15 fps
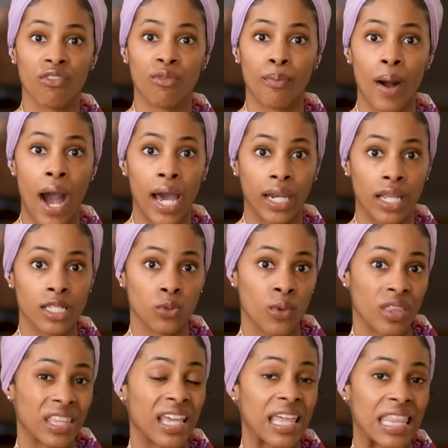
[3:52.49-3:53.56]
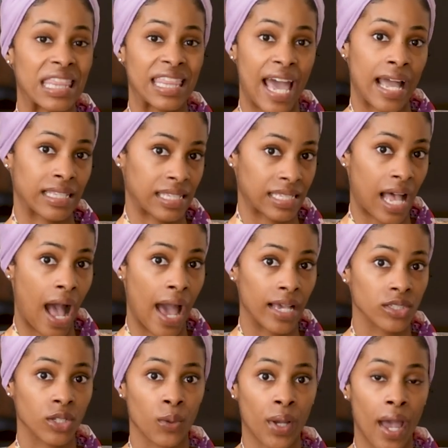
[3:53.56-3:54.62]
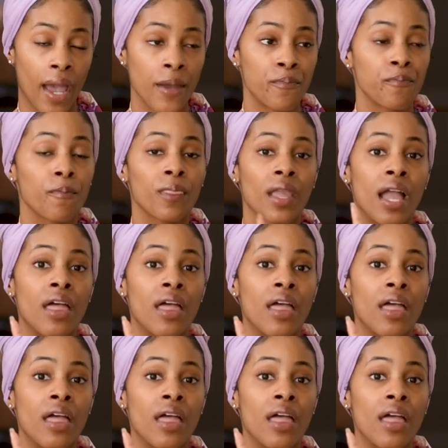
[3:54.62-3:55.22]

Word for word: of bodies within that size, okay?